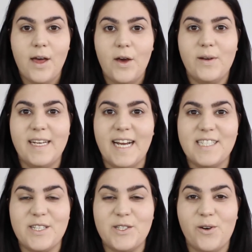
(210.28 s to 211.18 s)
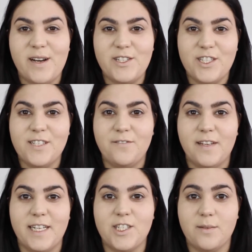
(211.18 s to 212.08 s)
Okay guys, so I just
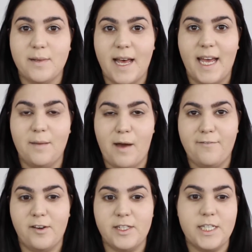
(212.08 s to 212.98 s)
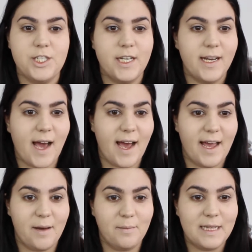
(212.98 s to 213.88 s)
finished applying my foundation. I
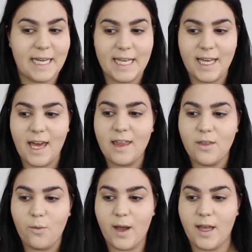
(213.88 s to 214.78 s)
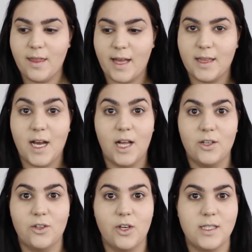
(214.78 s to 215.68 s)
am liking the way that the
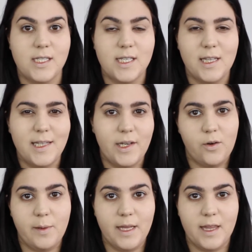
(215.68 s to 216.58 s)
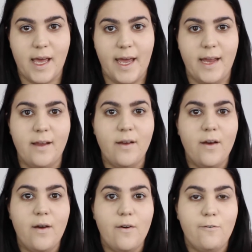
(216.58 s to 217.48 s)
color looks. It's a little bit light
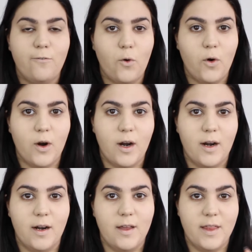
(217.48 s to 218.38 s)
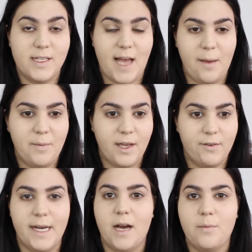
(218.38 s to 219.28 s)
for the time being
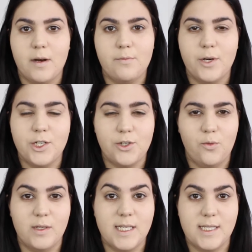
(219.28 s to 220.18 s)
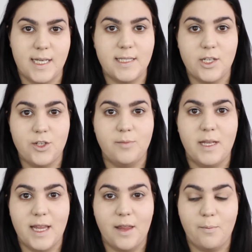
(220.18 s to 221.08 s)
right now, but I'm pretty sure once it sets, it should
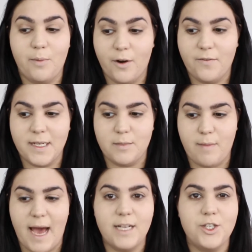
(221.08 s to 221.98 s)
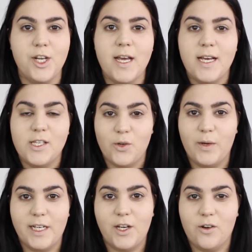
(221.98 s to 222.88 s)
be a perfect match. So
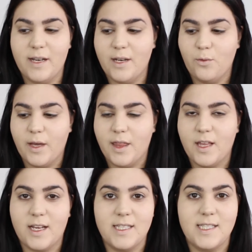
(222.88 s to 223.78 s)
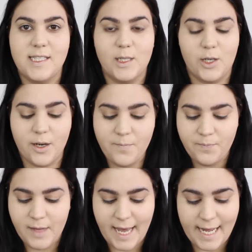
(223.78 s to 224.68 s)
we're going to go in with concealer,
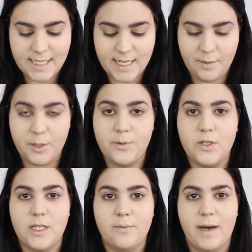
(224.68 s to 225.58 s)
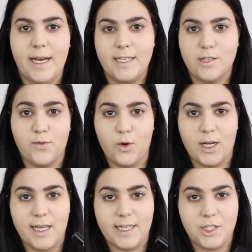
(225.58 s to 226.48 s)
and today I'm going to be using my Sephora
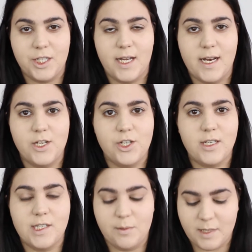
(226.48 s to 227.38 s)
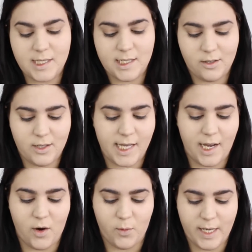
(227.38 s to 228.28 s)
Collection Gel Serum Concealer
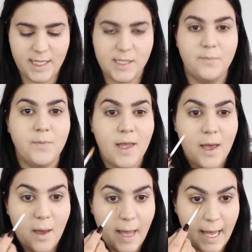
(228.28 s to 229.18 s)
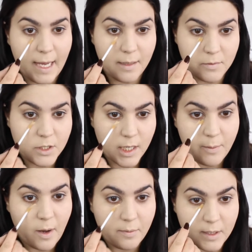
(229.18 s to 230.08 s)
like always. And I'm just
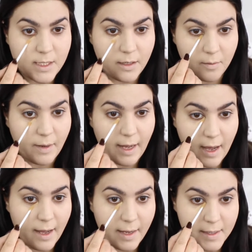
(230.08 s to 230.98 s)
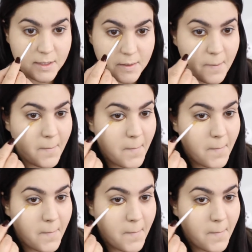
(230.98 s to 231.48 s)
going to pop this under my eyes.